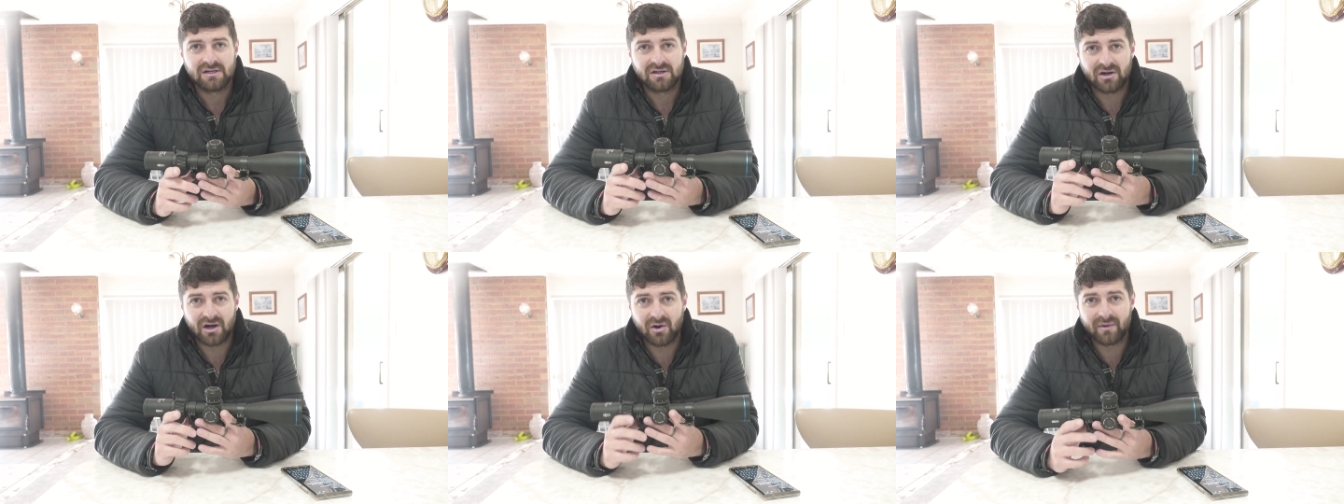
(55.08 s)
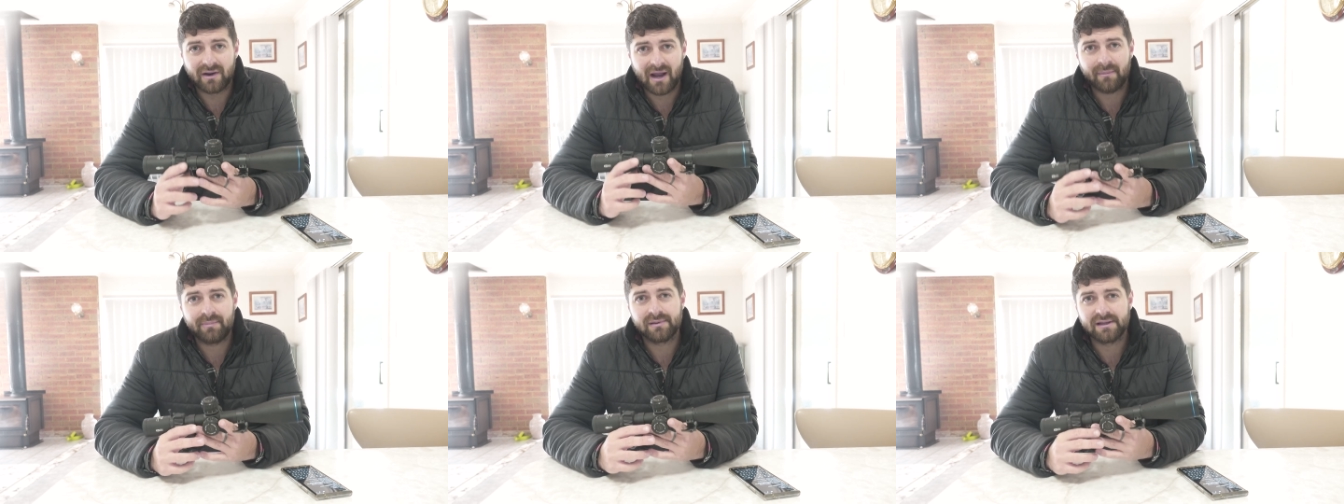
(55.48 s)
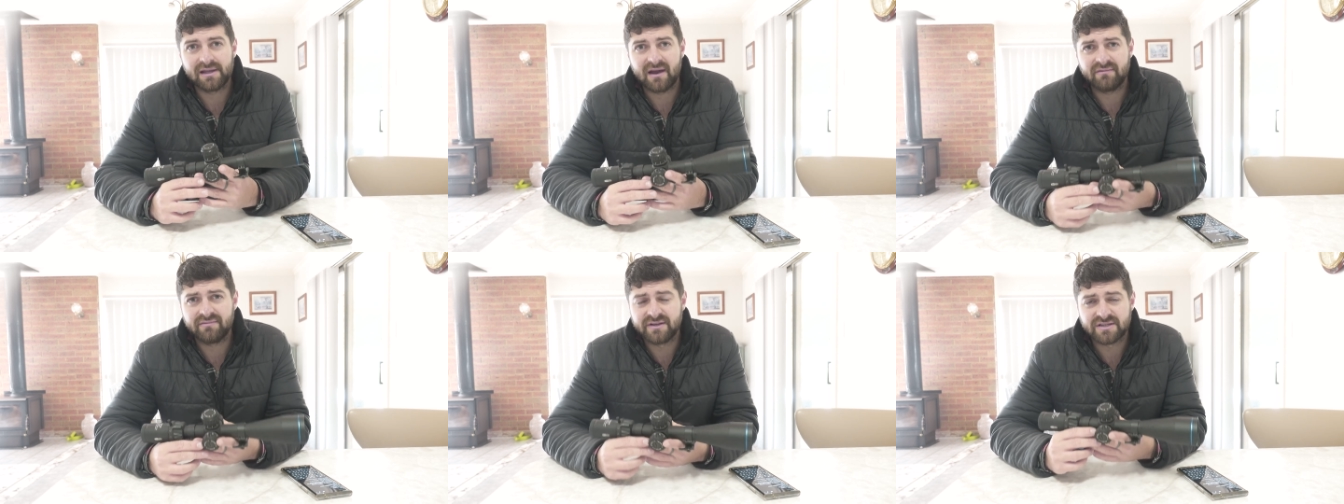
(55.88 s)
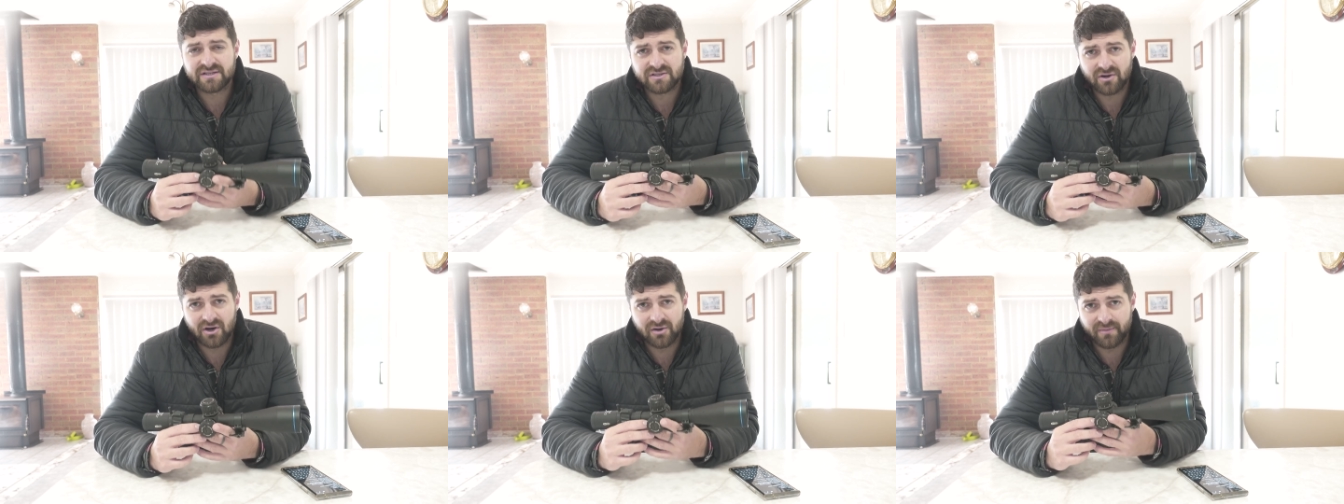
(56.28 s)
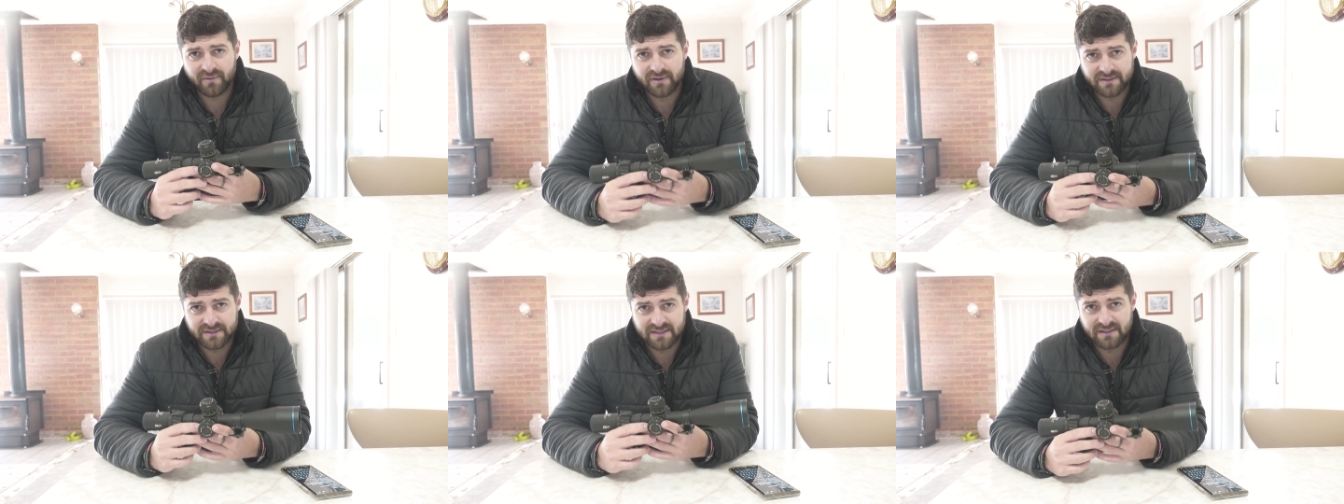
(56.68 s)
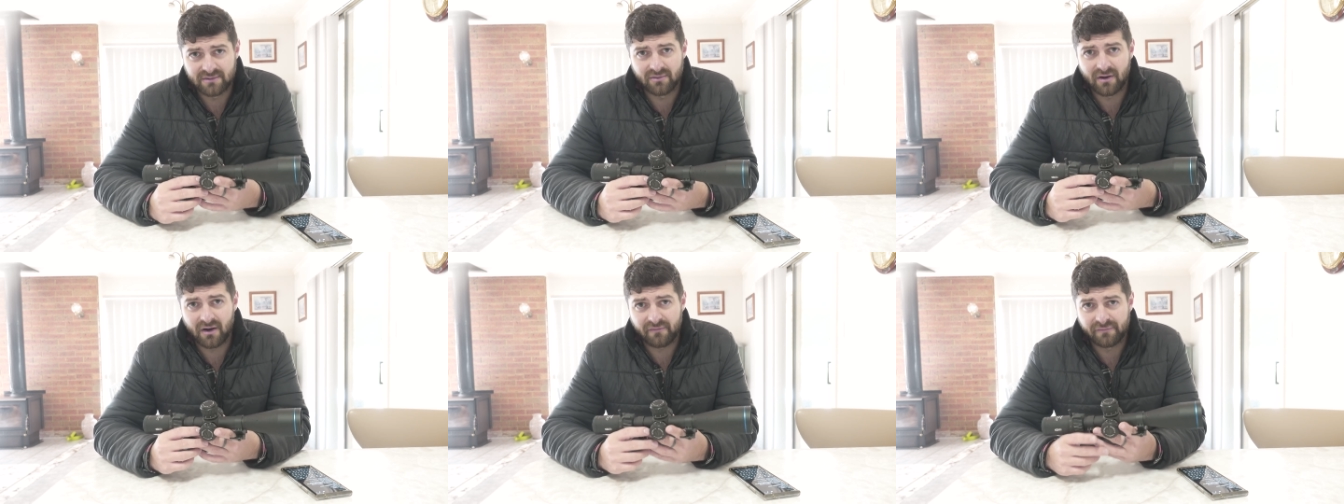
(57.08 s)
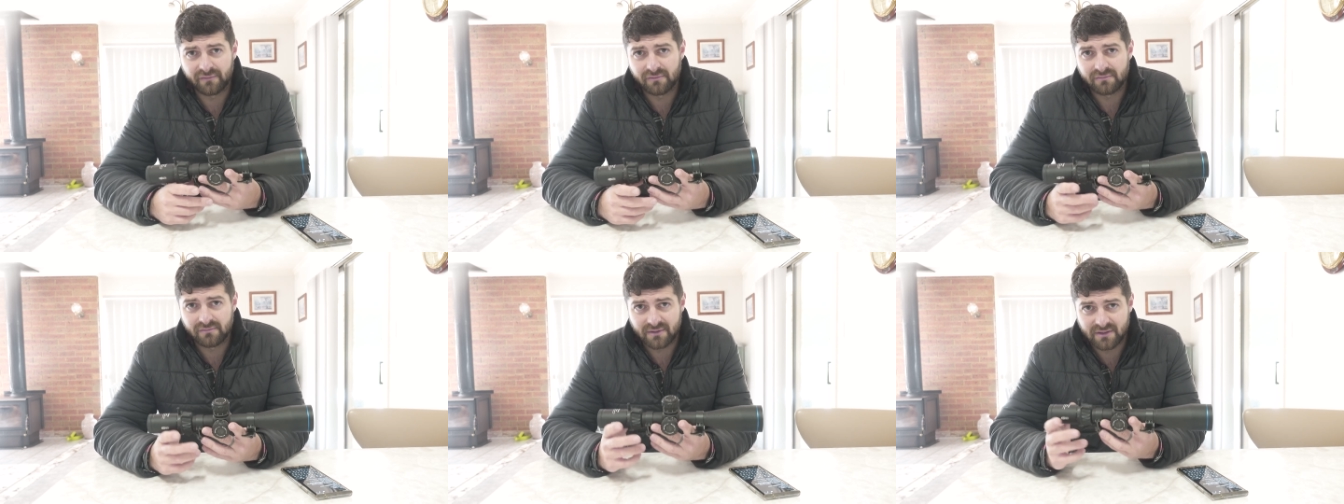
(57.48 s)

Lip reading: I would happily have this scope on a deer rifle.